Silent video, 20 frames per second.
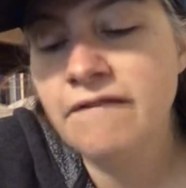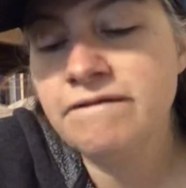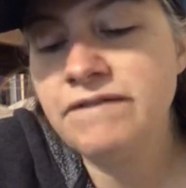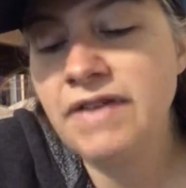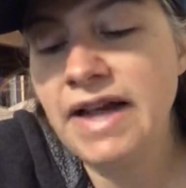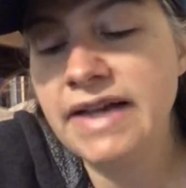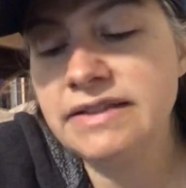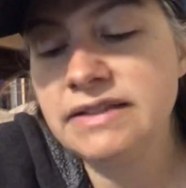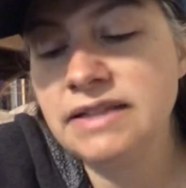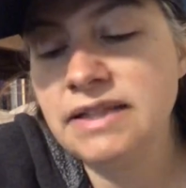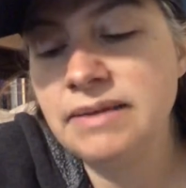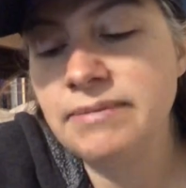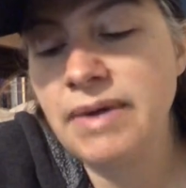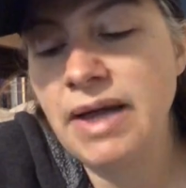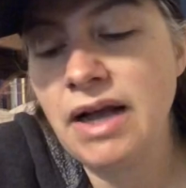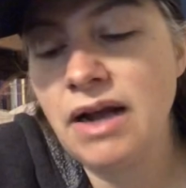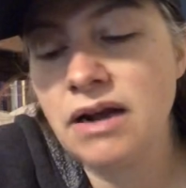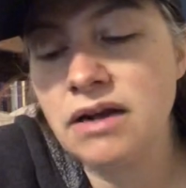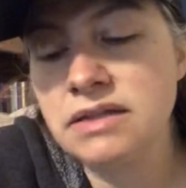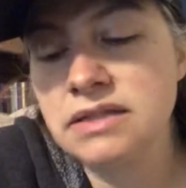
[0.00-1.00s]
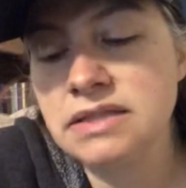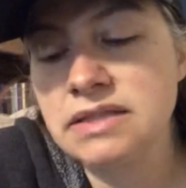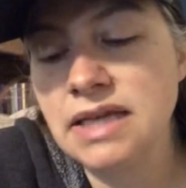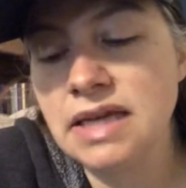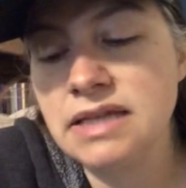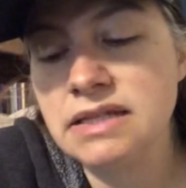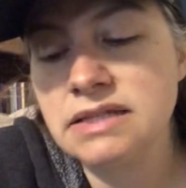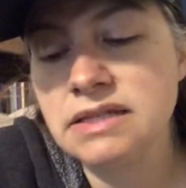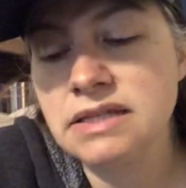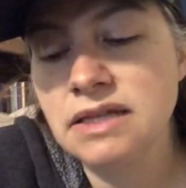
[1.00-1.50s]
Finally, my heart
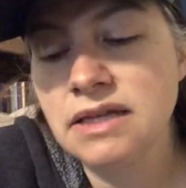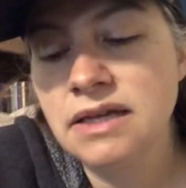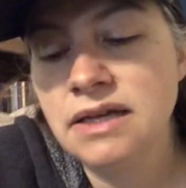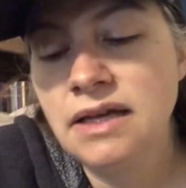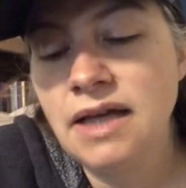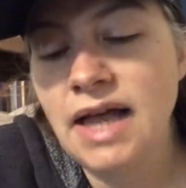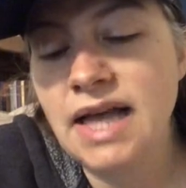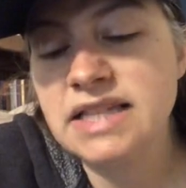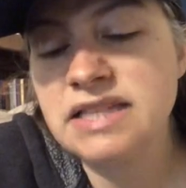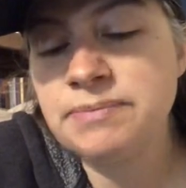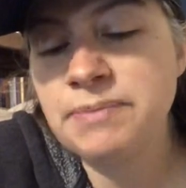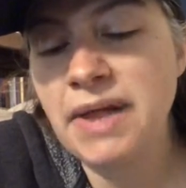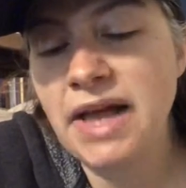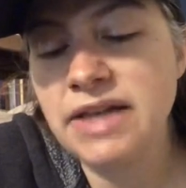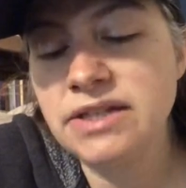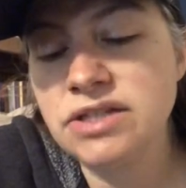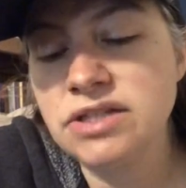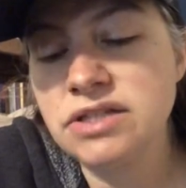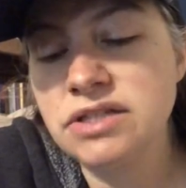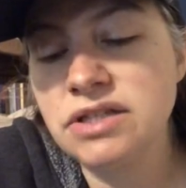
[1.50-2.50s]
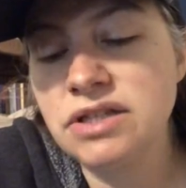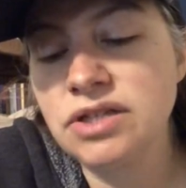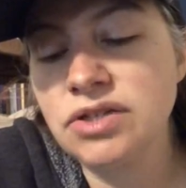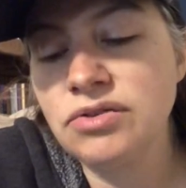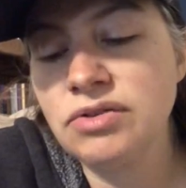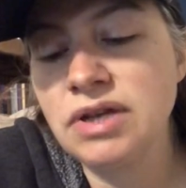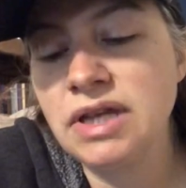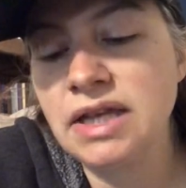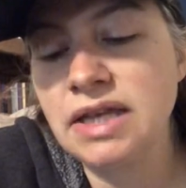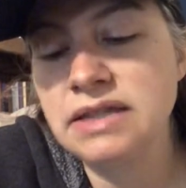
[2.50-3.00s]
says. I splash into the
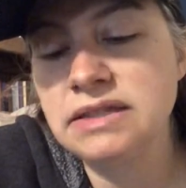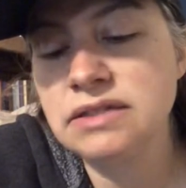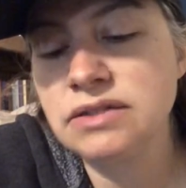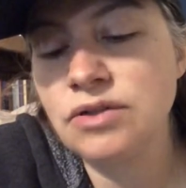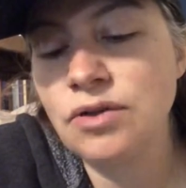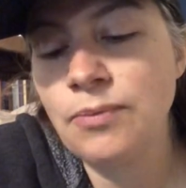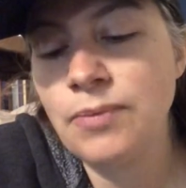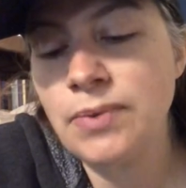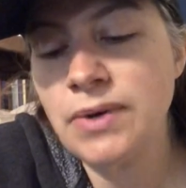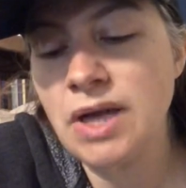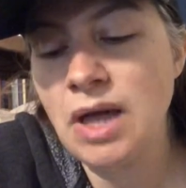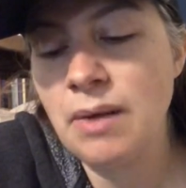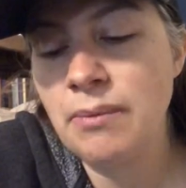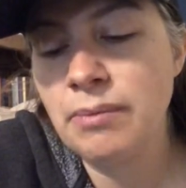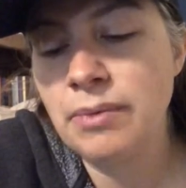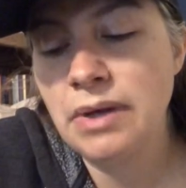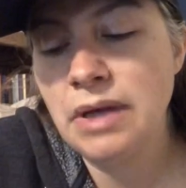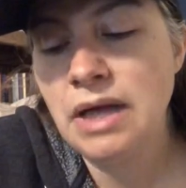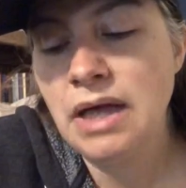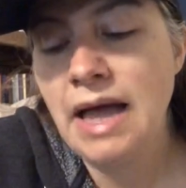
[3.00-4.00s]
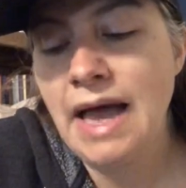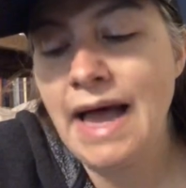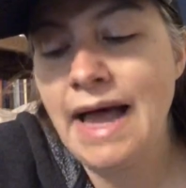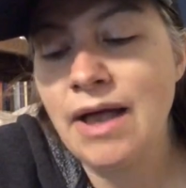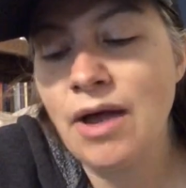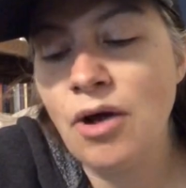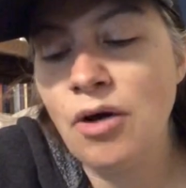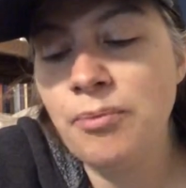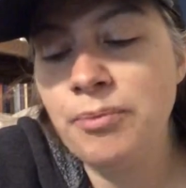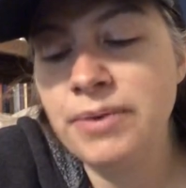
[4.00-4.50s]
creek and scoop it up. I
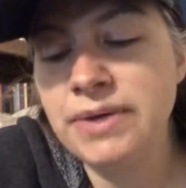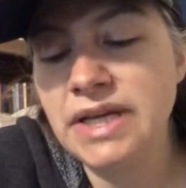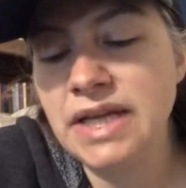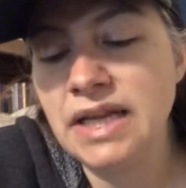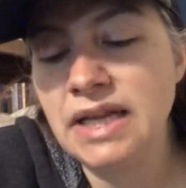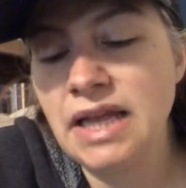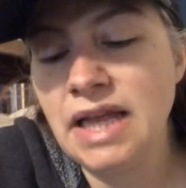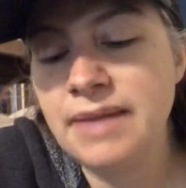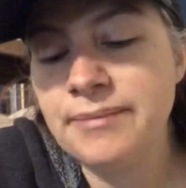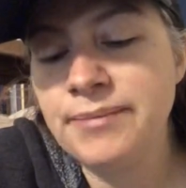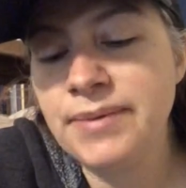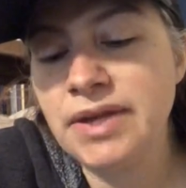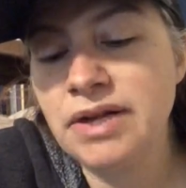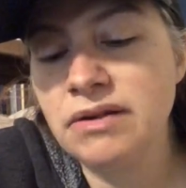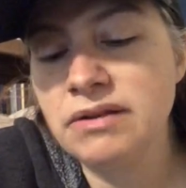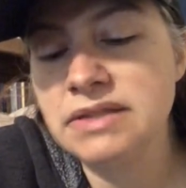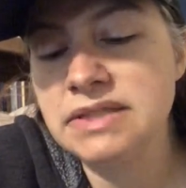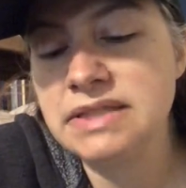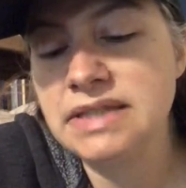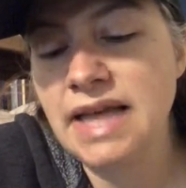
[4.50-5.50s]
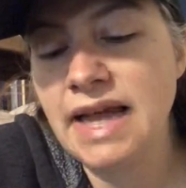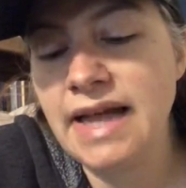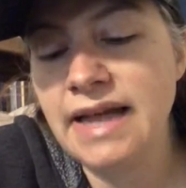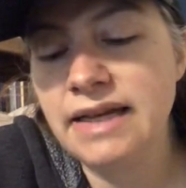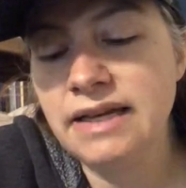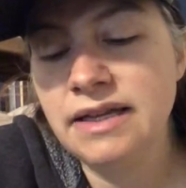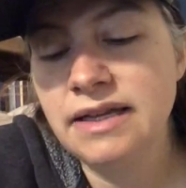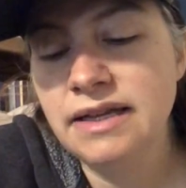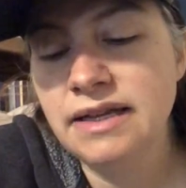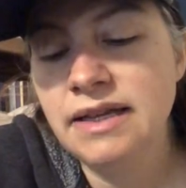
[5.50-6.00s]
open it and peer
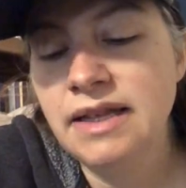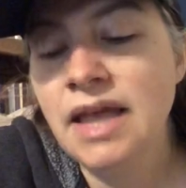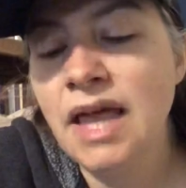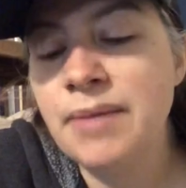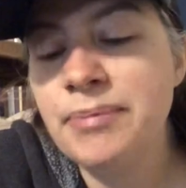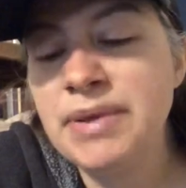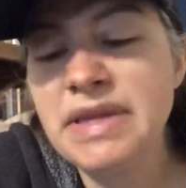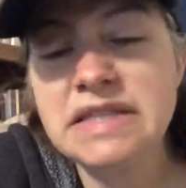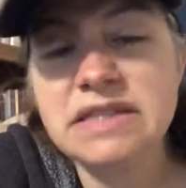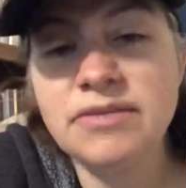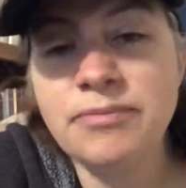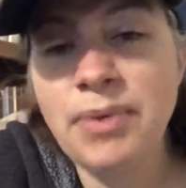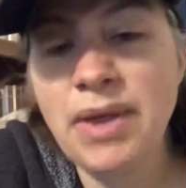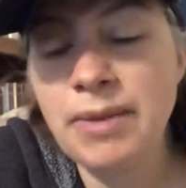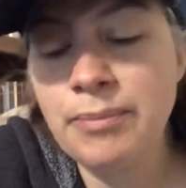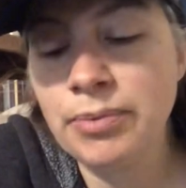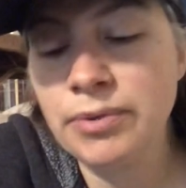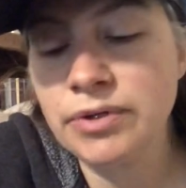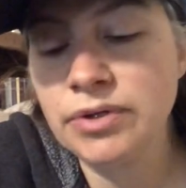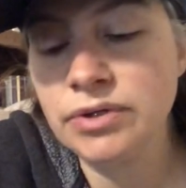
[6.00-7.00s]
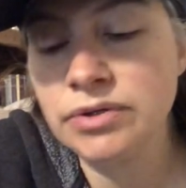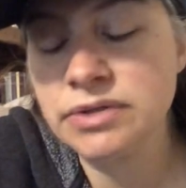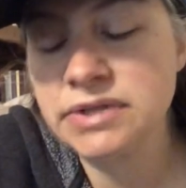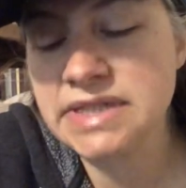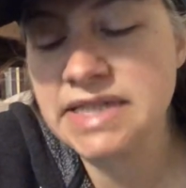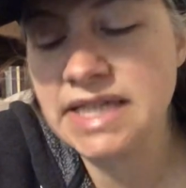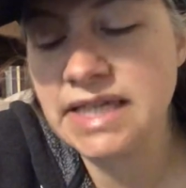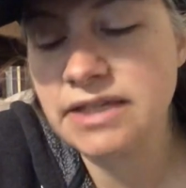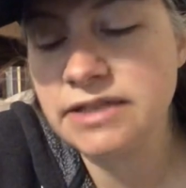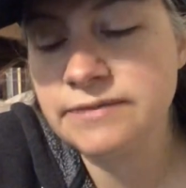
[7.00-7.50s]
inside. A piece of paper curls
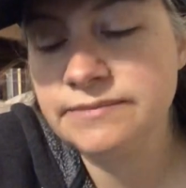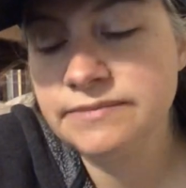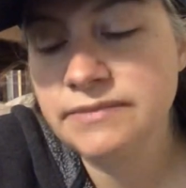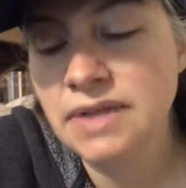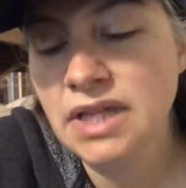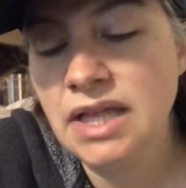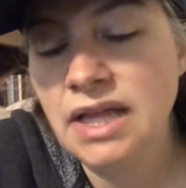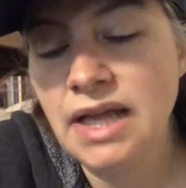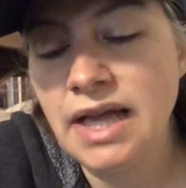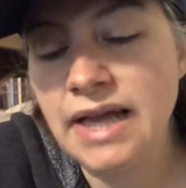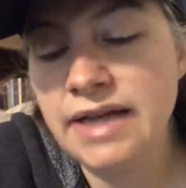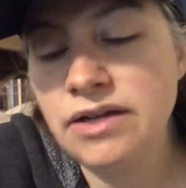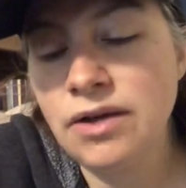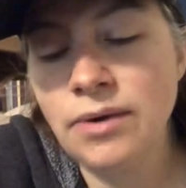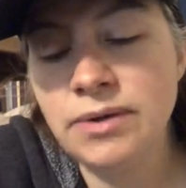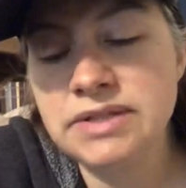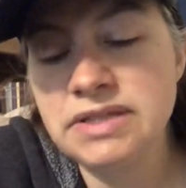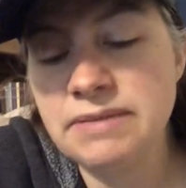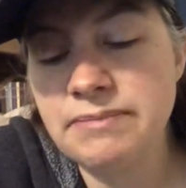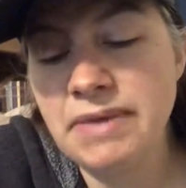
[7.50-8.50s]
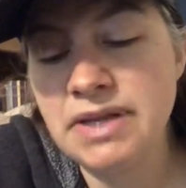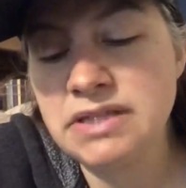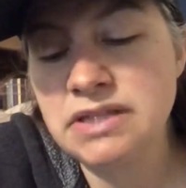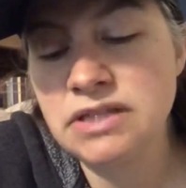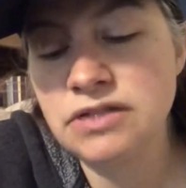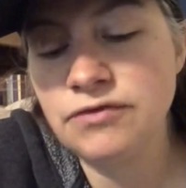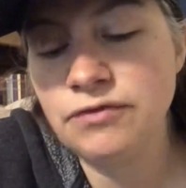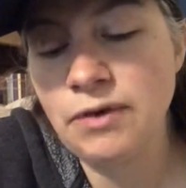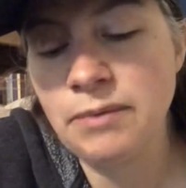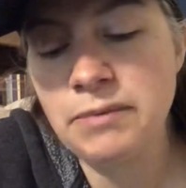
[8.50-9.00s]
there. I know it's a
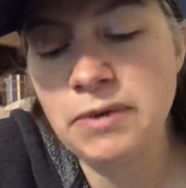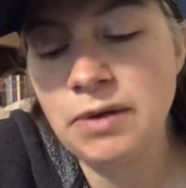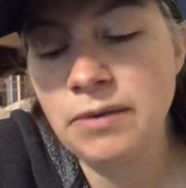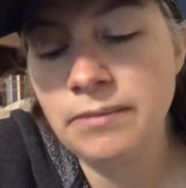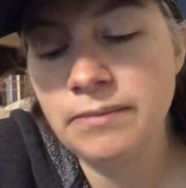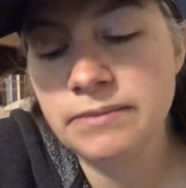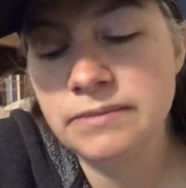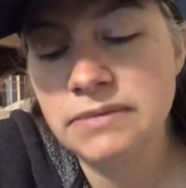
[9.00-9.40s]
message from you.